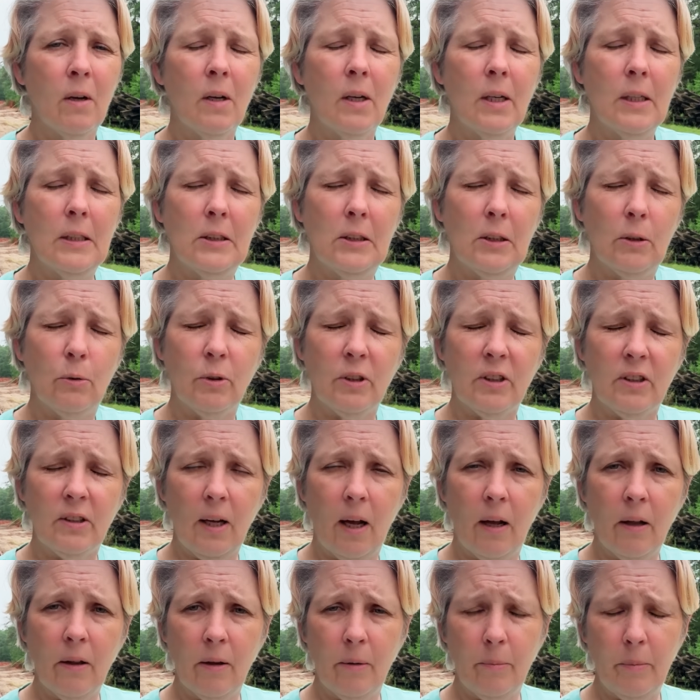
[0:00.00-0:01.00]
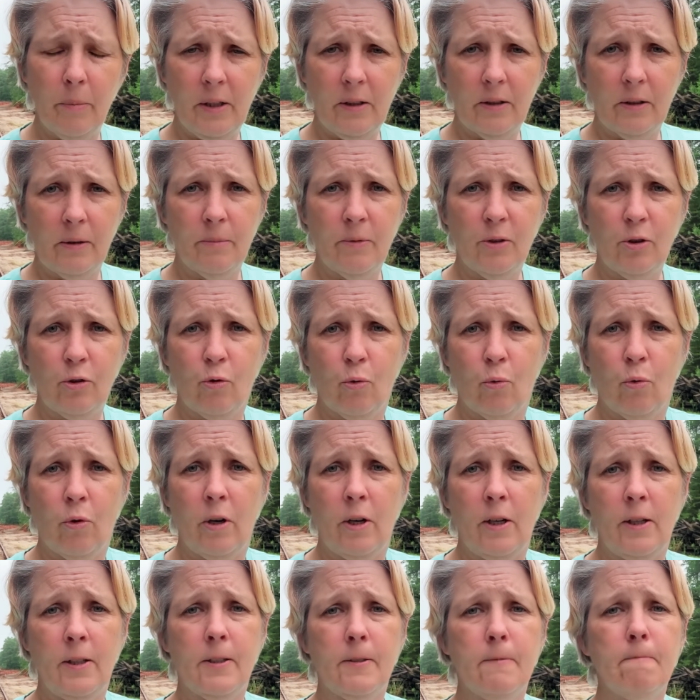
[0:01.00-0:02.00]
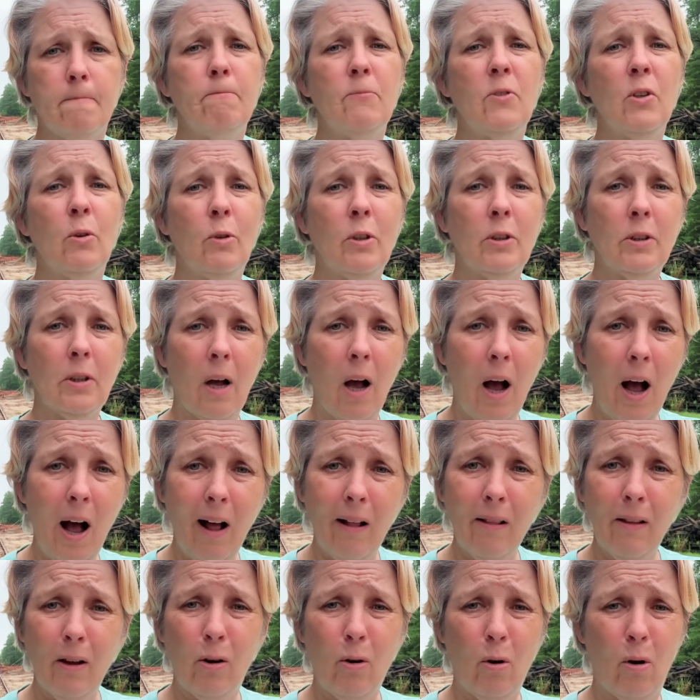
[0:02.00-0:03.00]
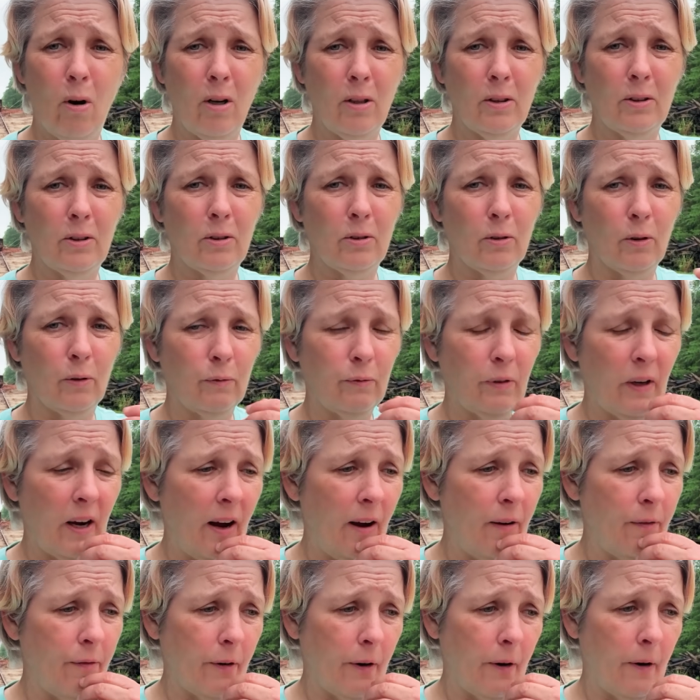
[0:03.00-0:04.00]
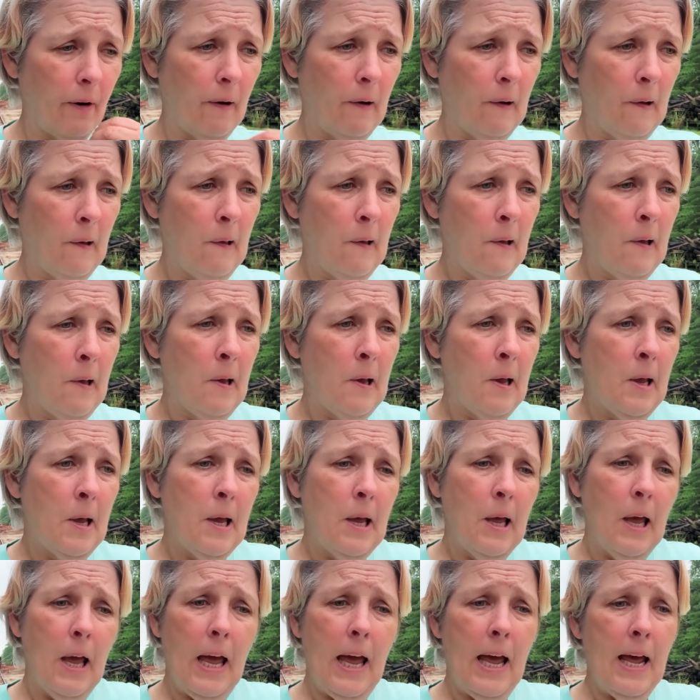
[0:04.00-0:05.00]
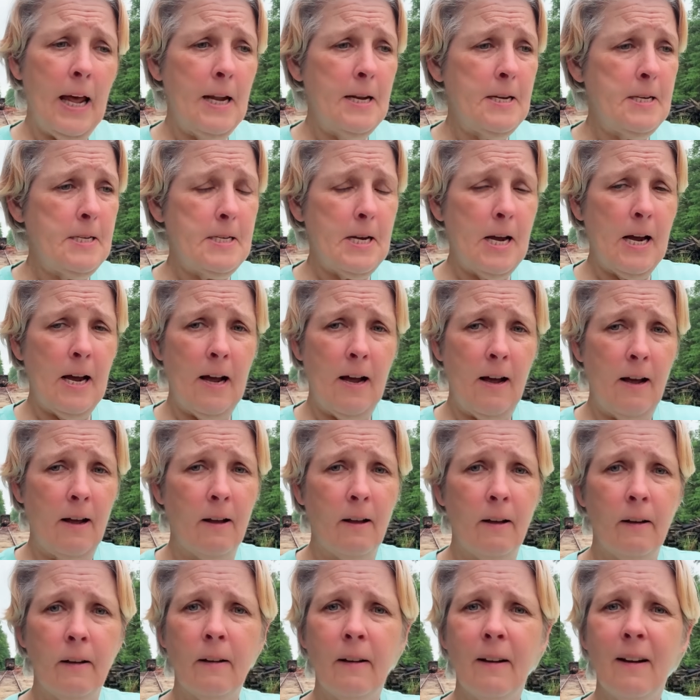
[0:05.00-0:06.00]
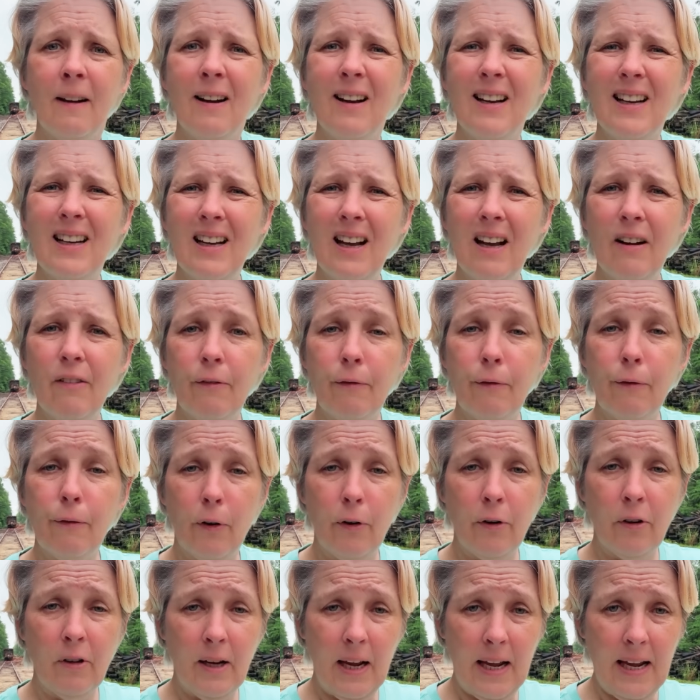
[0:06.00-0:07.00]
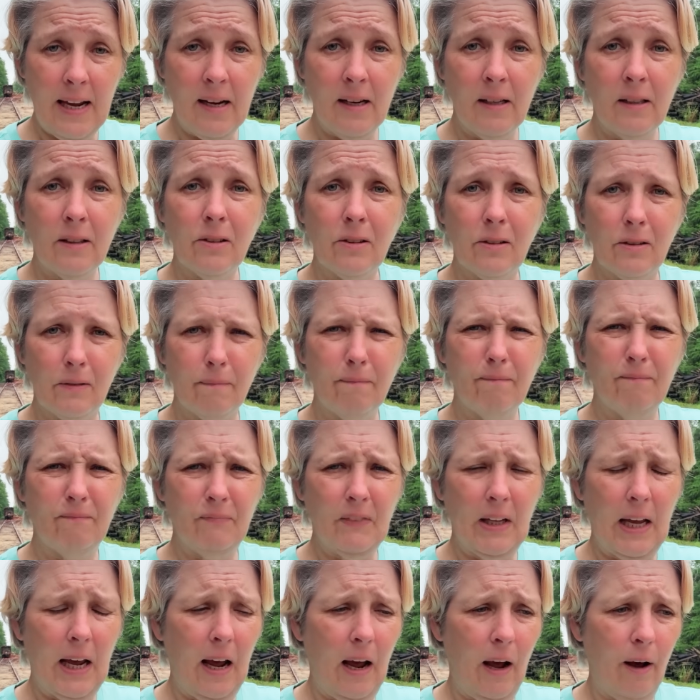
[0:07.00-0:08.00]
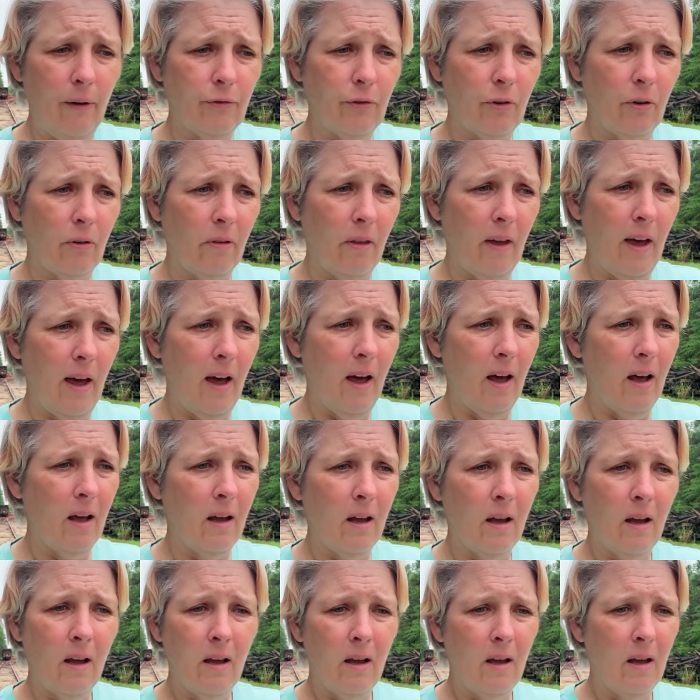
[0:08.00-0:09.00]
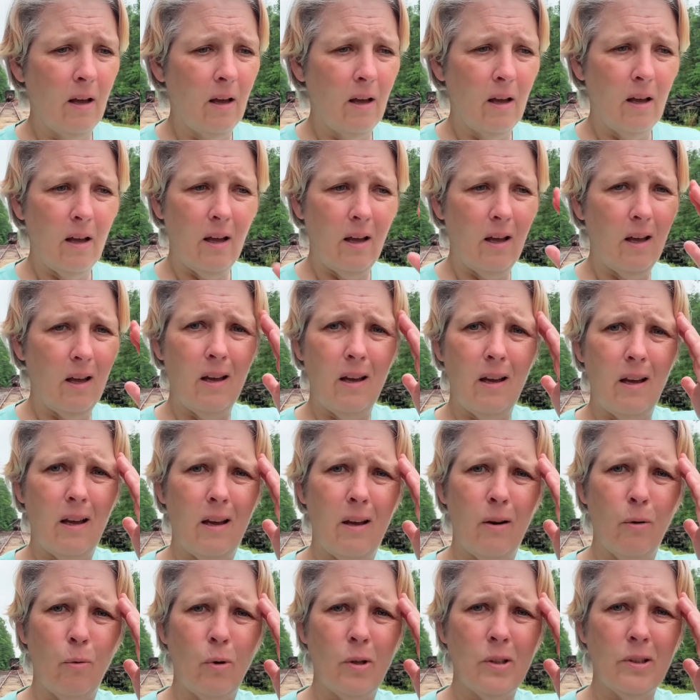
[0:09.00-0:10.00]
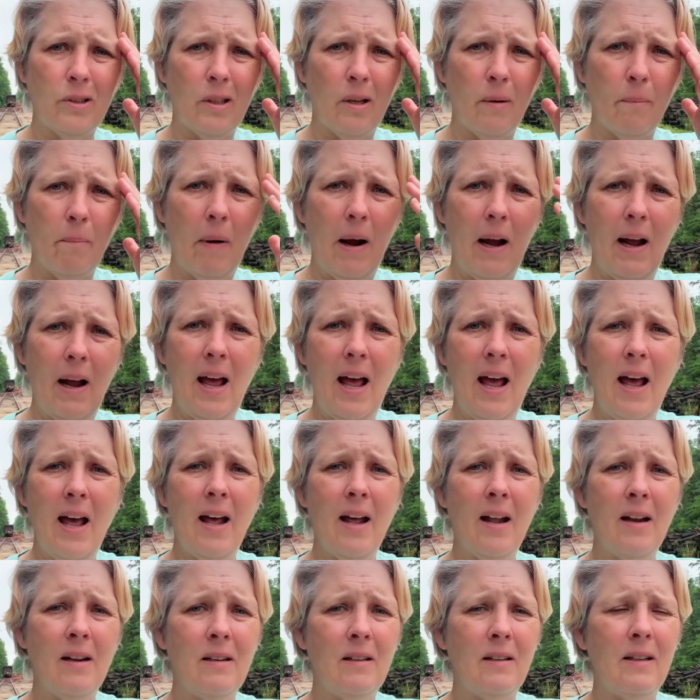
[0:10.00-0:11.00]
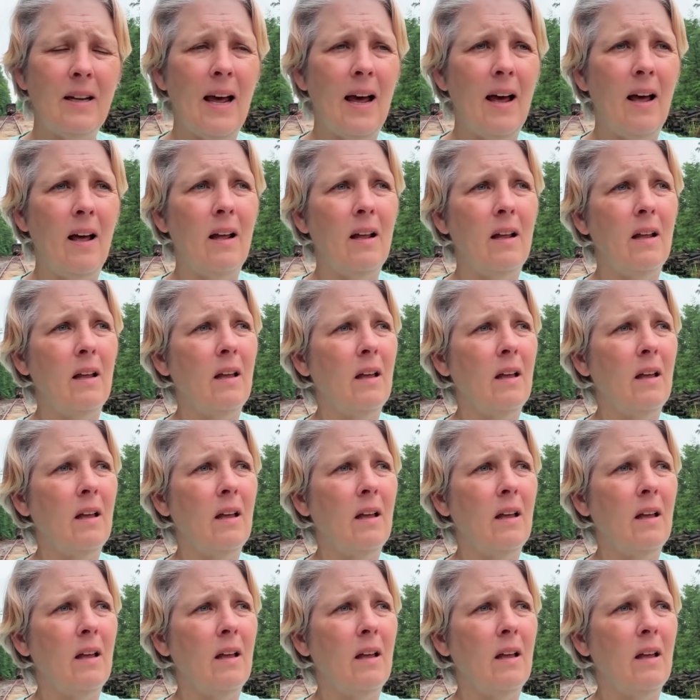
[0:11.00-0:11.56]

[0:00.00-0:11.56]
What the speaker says: and she was telling me some stories. She was a Holocaust survivor. And for days after that, it was in my head that